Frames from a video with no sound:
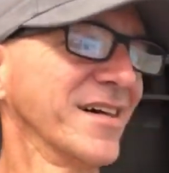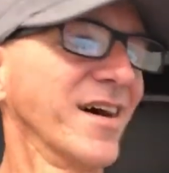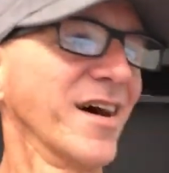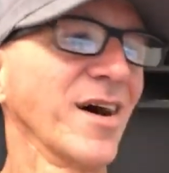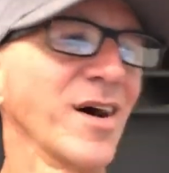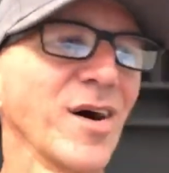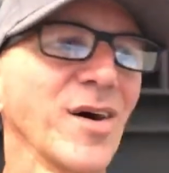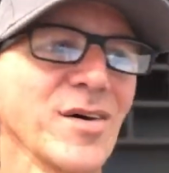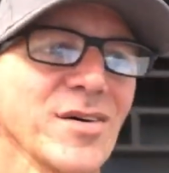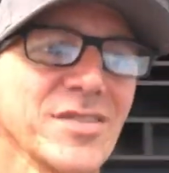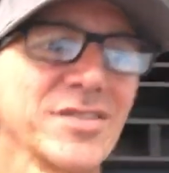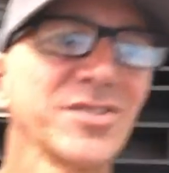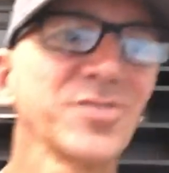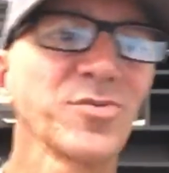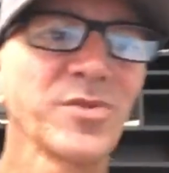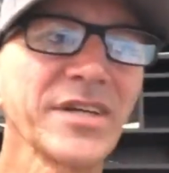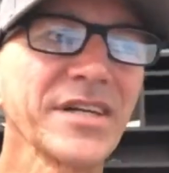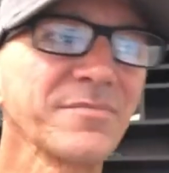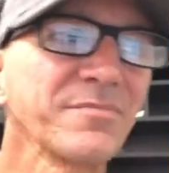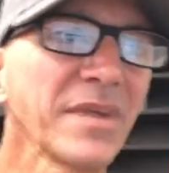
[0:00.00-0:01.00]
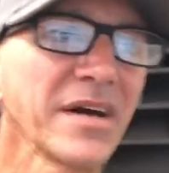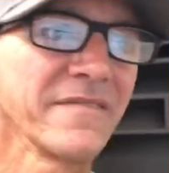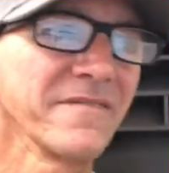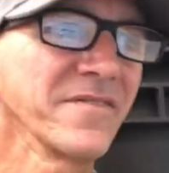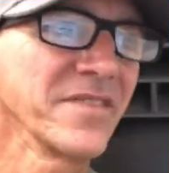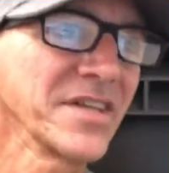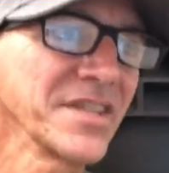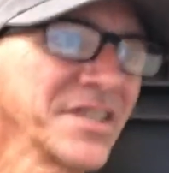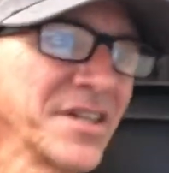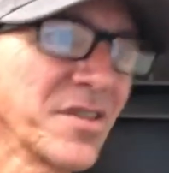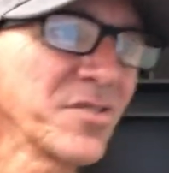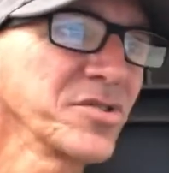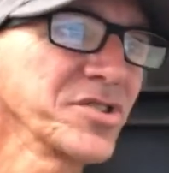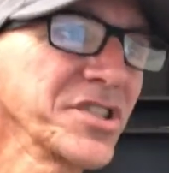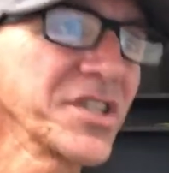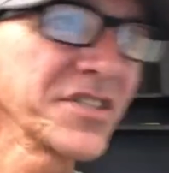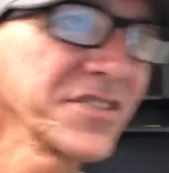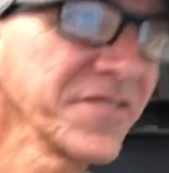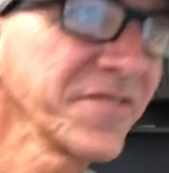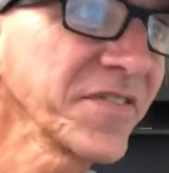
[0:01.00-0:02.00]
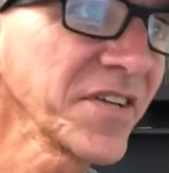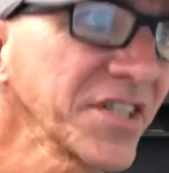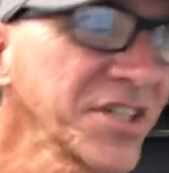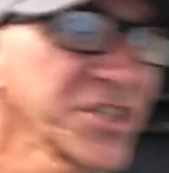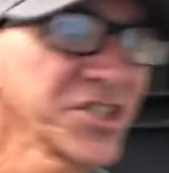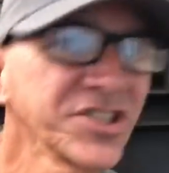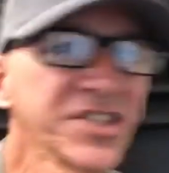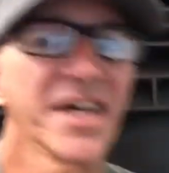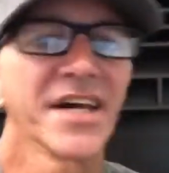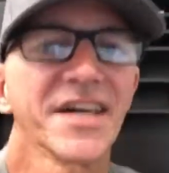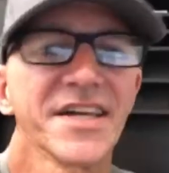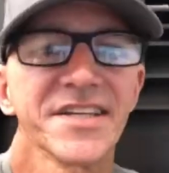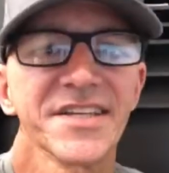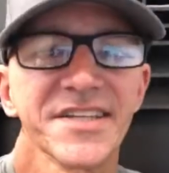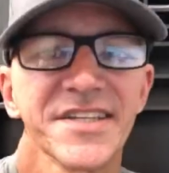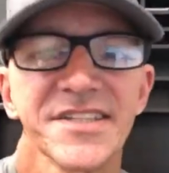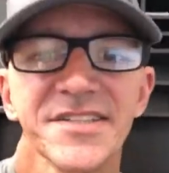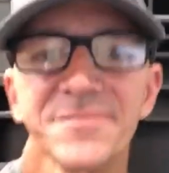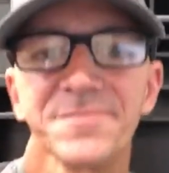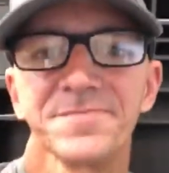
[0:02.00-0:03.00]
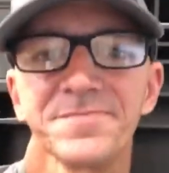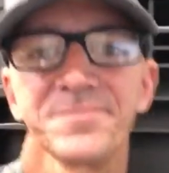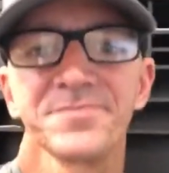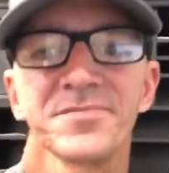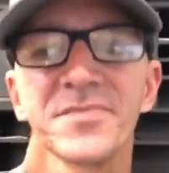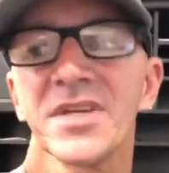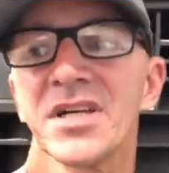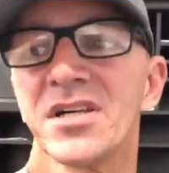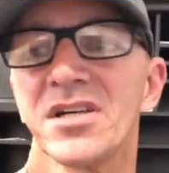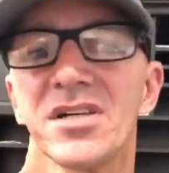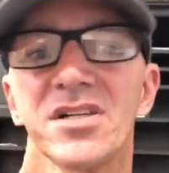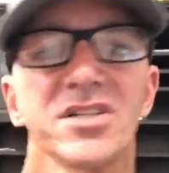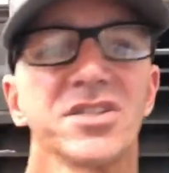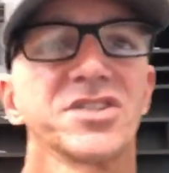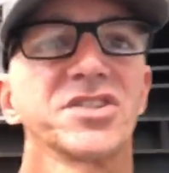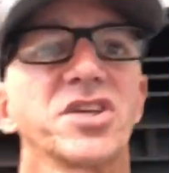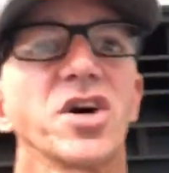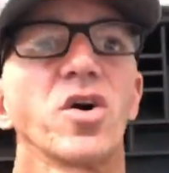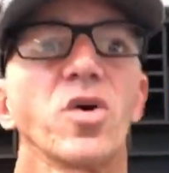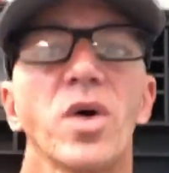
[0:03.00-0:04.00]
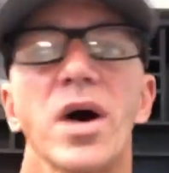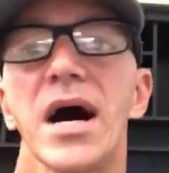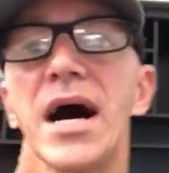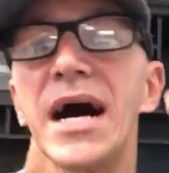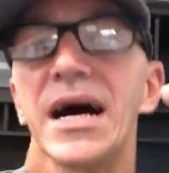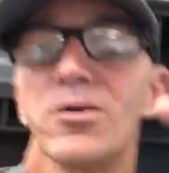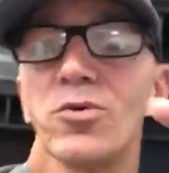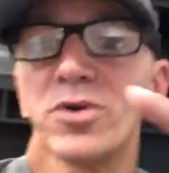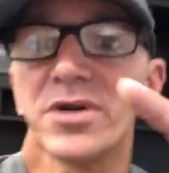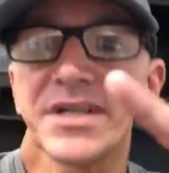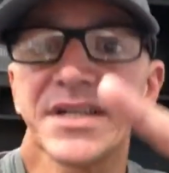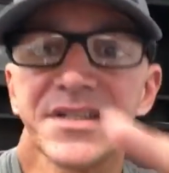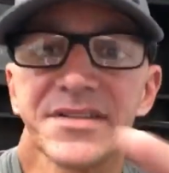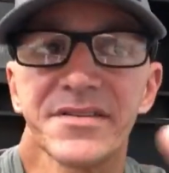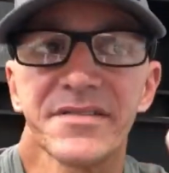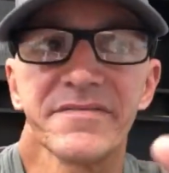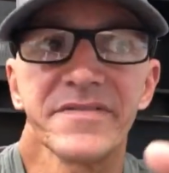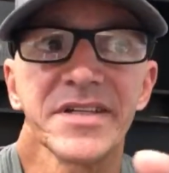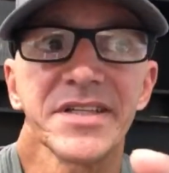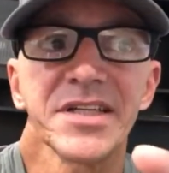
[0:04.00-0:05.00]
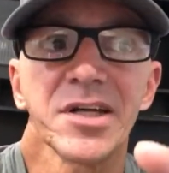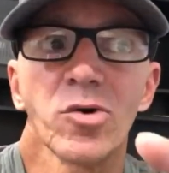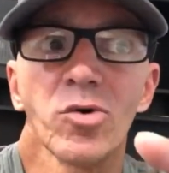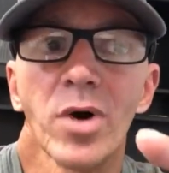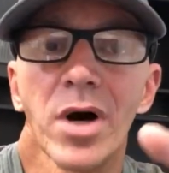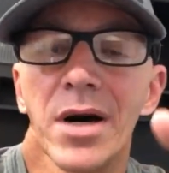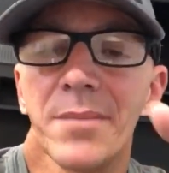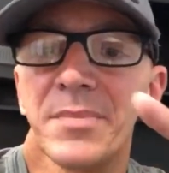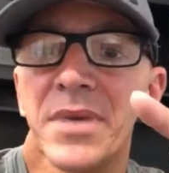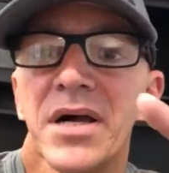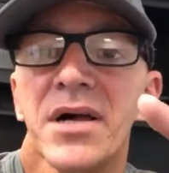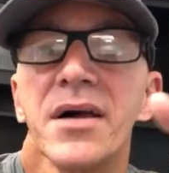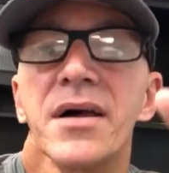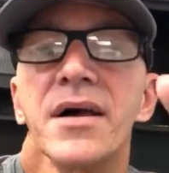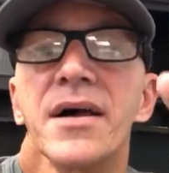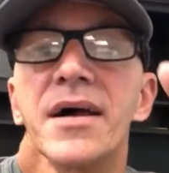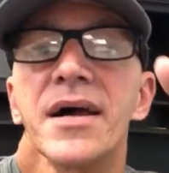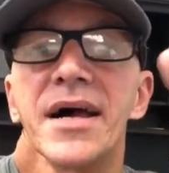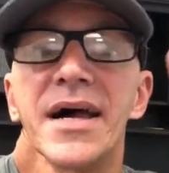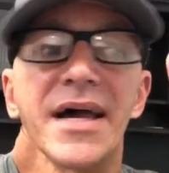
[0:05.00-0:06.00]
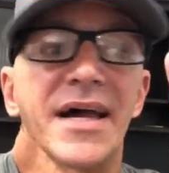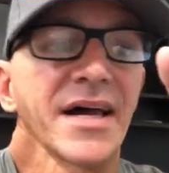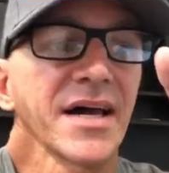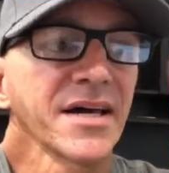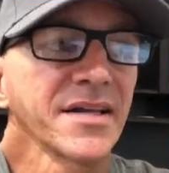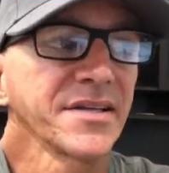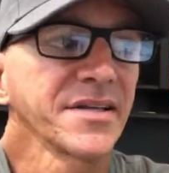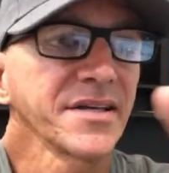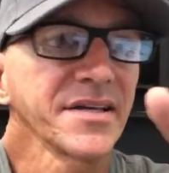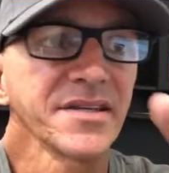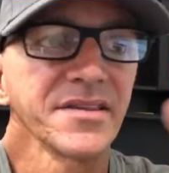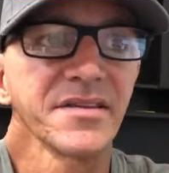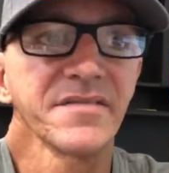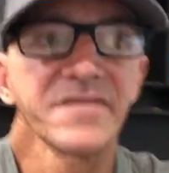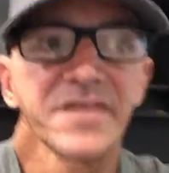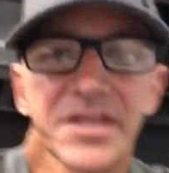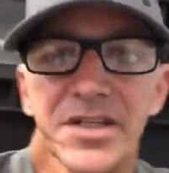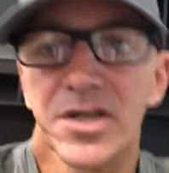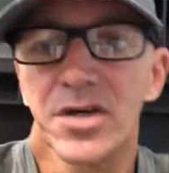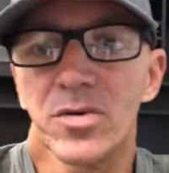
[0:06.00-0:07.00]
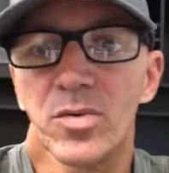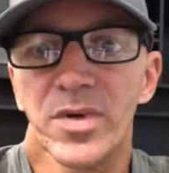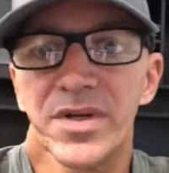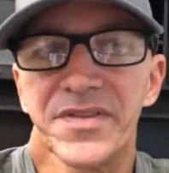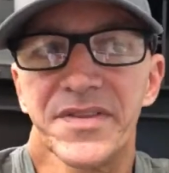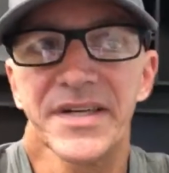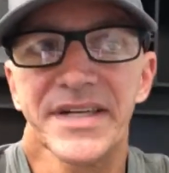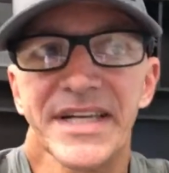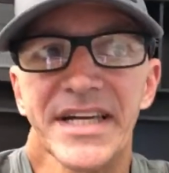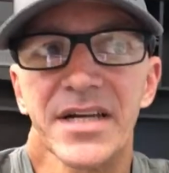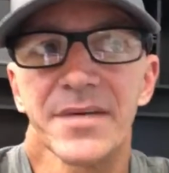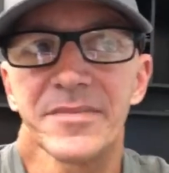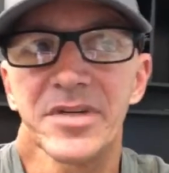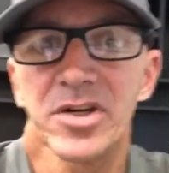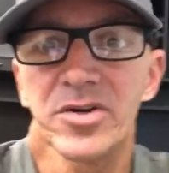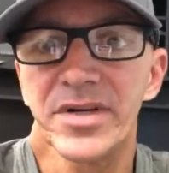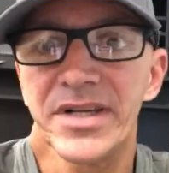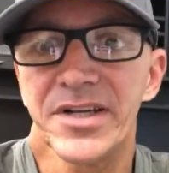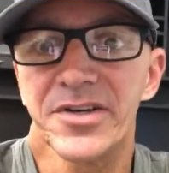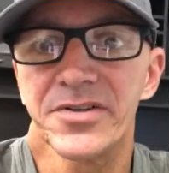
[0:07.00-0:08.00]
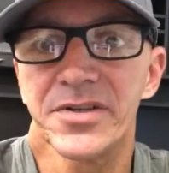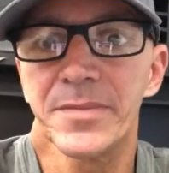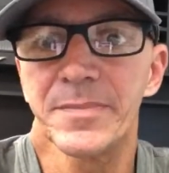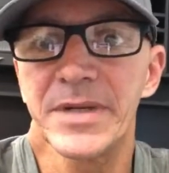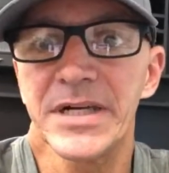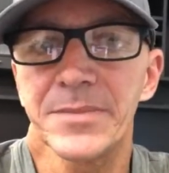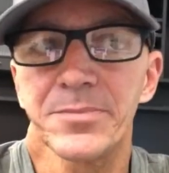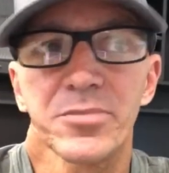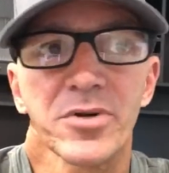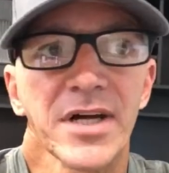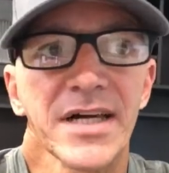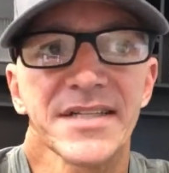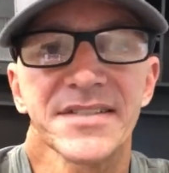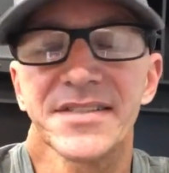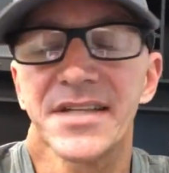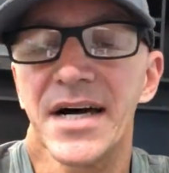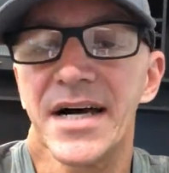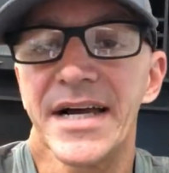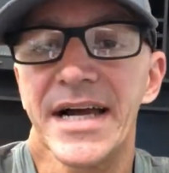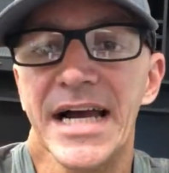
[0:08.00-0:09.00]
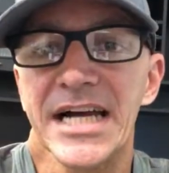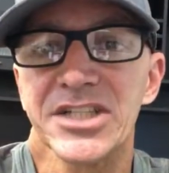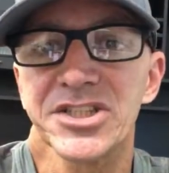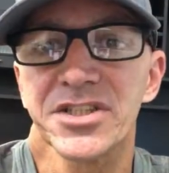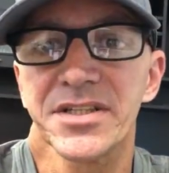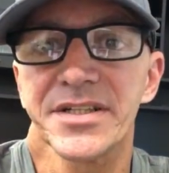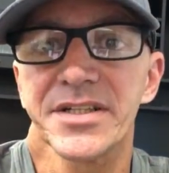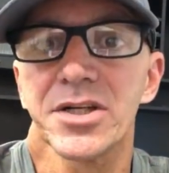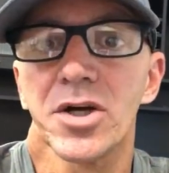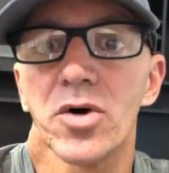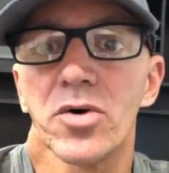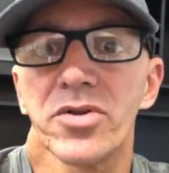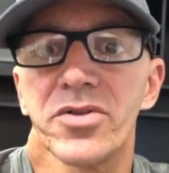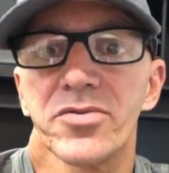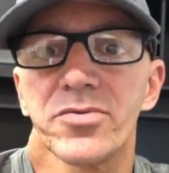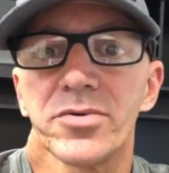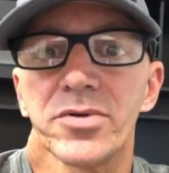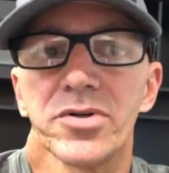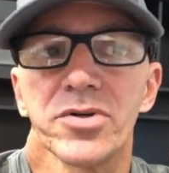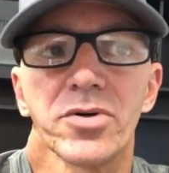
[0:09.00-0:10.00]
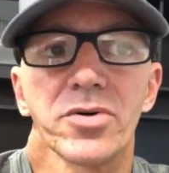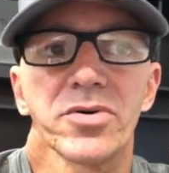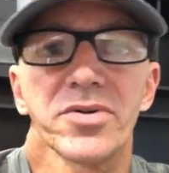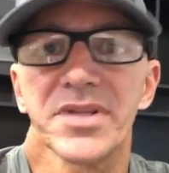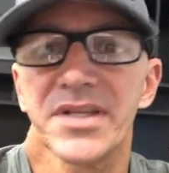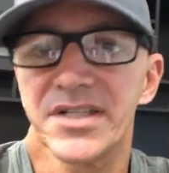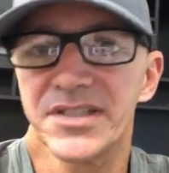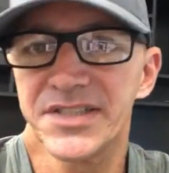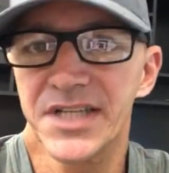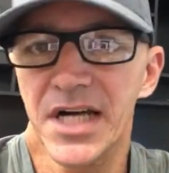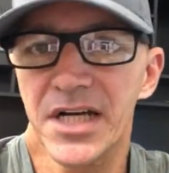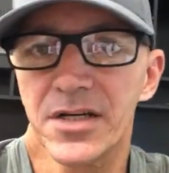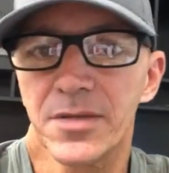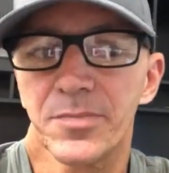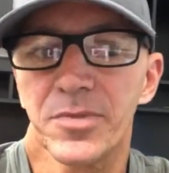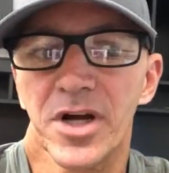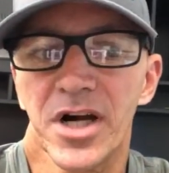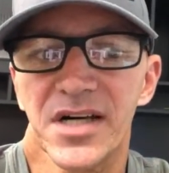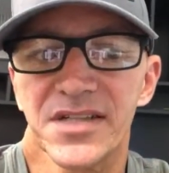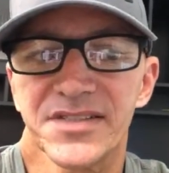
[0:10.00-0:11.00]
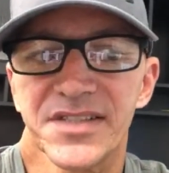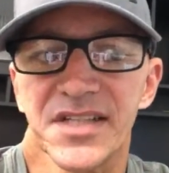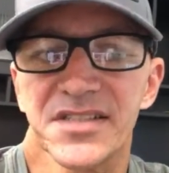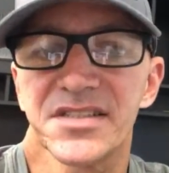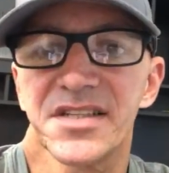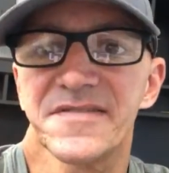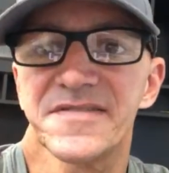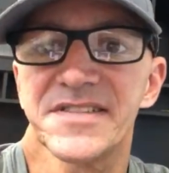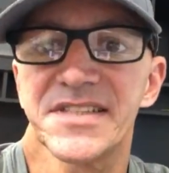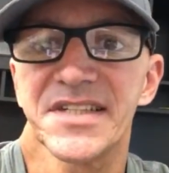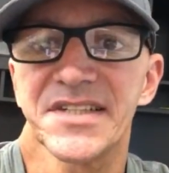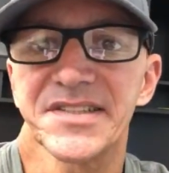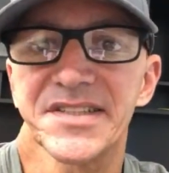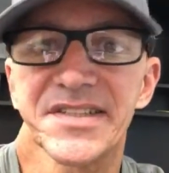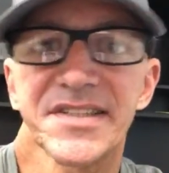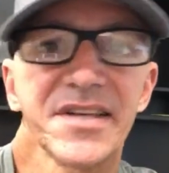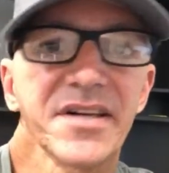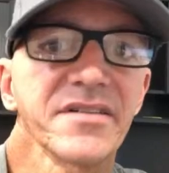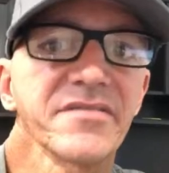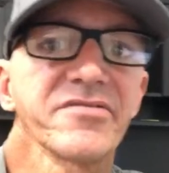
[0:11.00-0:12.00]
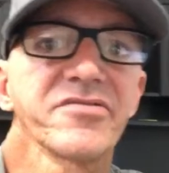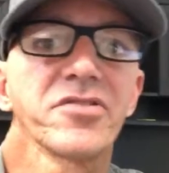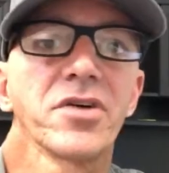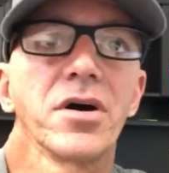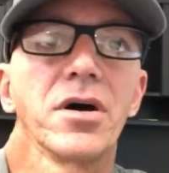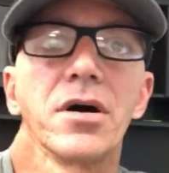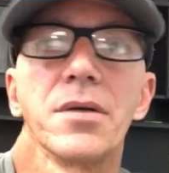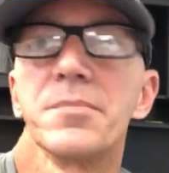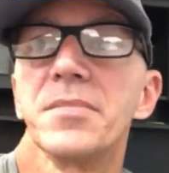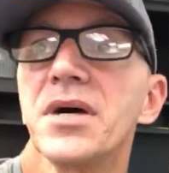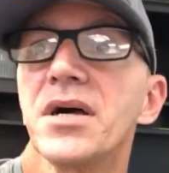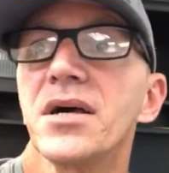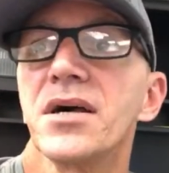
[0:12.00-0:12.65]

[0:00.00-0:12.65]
Oh, sweet. My video just finished editing. So I will get the video up. And in the video with the cameo here in the pink press, I actually go through the entire process of sending it from